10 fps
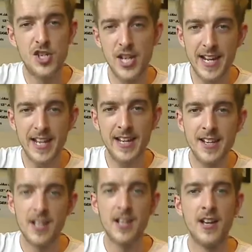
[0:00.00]
G
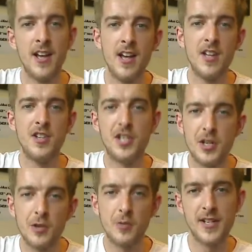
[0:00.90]

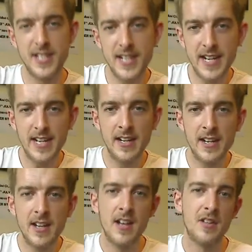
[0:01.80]
to a D,
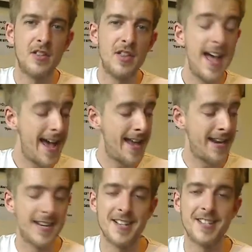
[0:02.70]

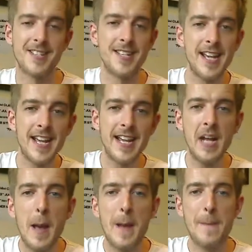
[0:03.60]
then a C,
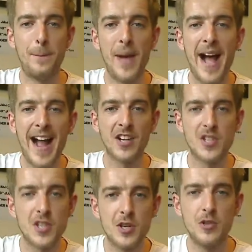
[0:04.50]
back
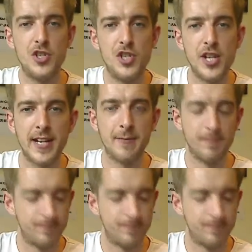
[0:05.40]
to G.